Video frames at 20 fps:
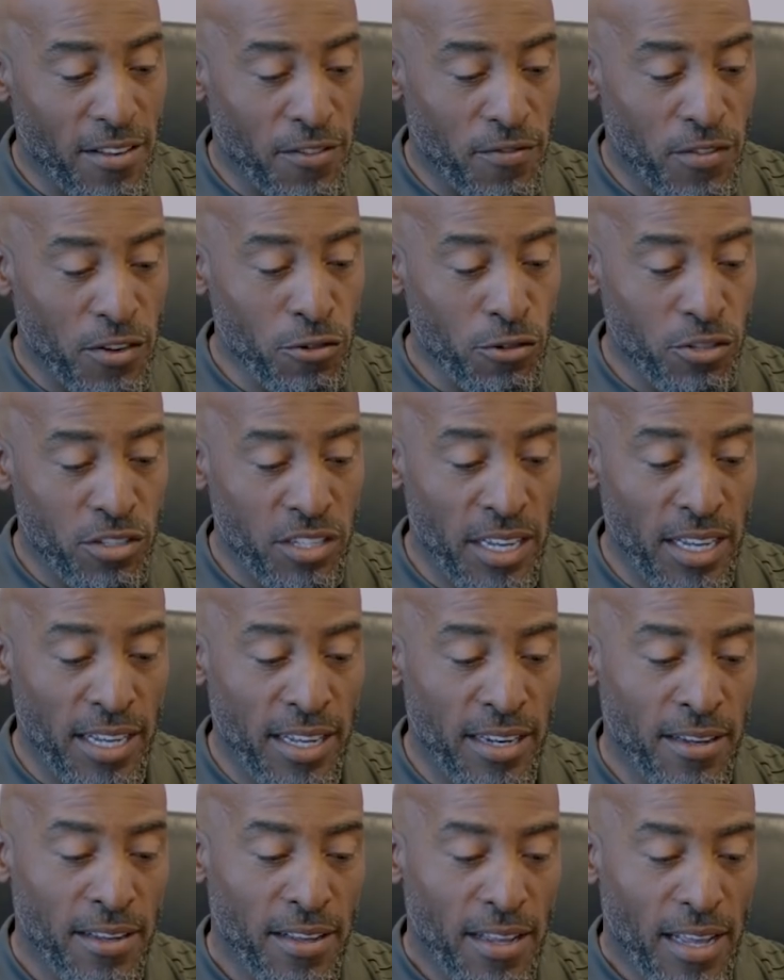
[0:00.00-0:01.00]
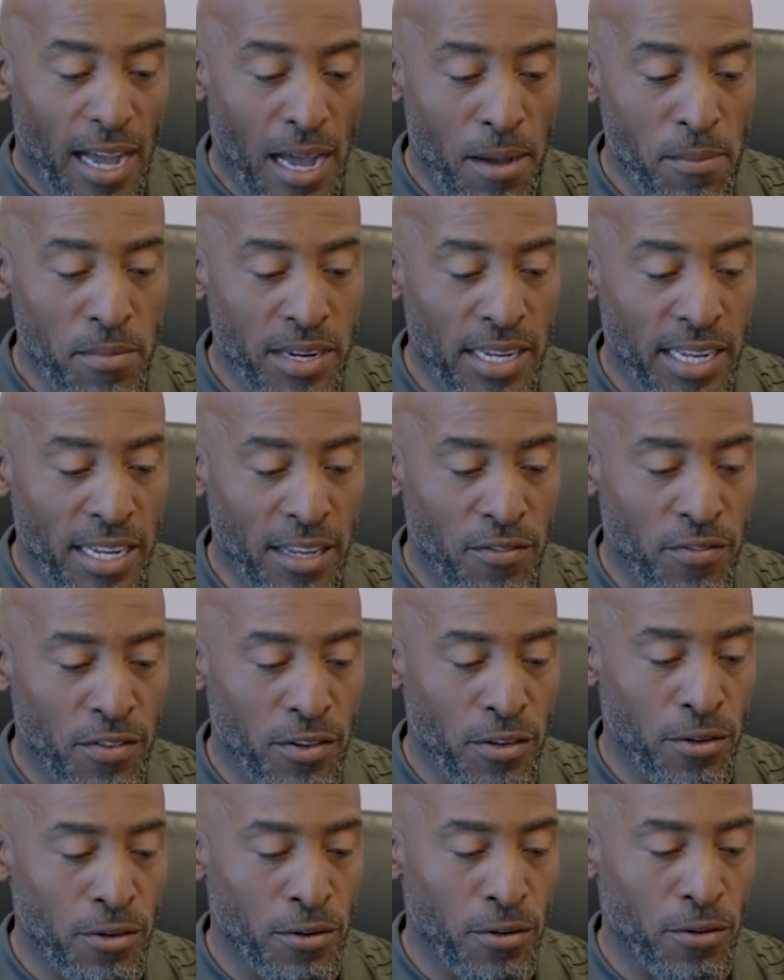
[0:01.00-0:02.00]
if you said, I'm going to give
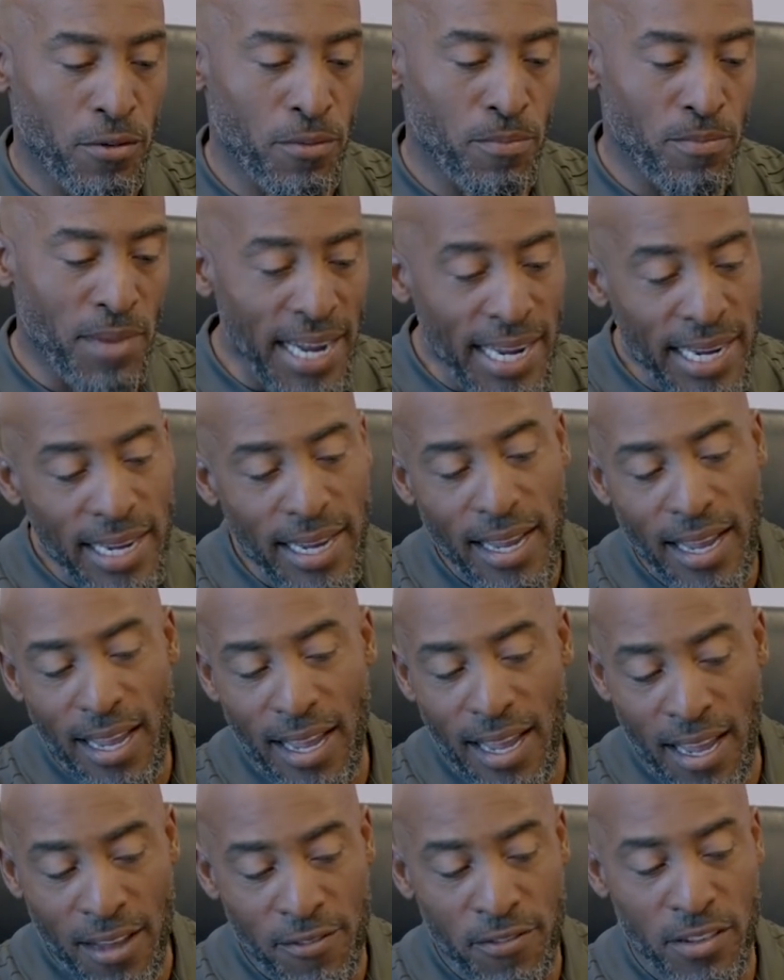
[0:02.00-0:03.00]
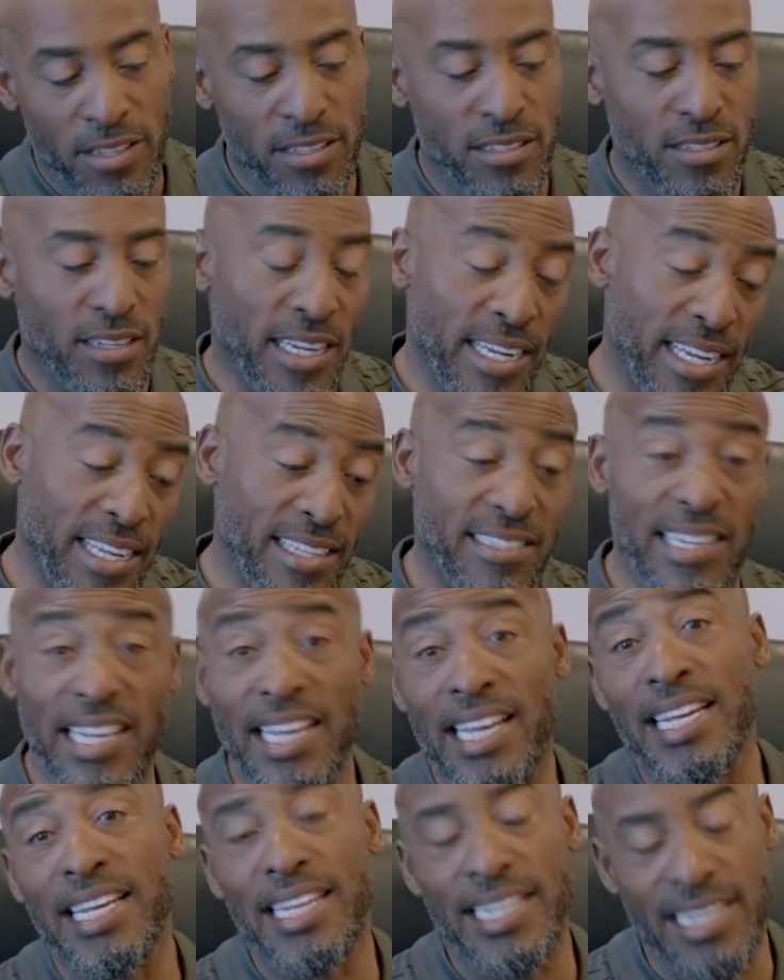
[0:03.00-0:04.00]
you Mike Evans against
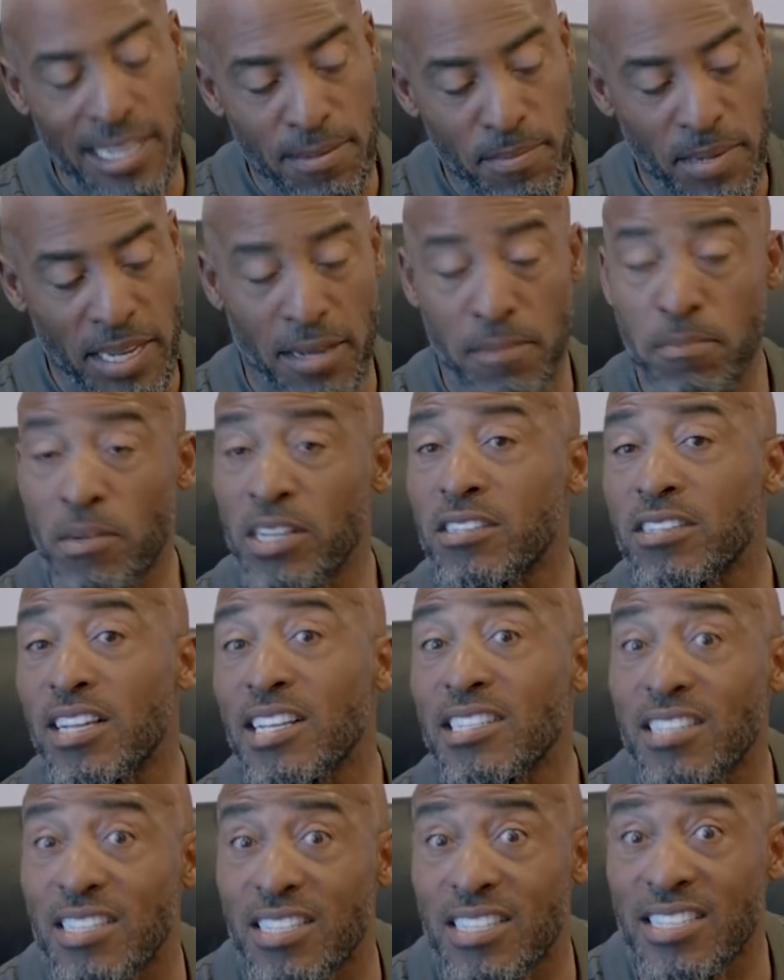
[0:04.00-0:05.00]
any DB, much less a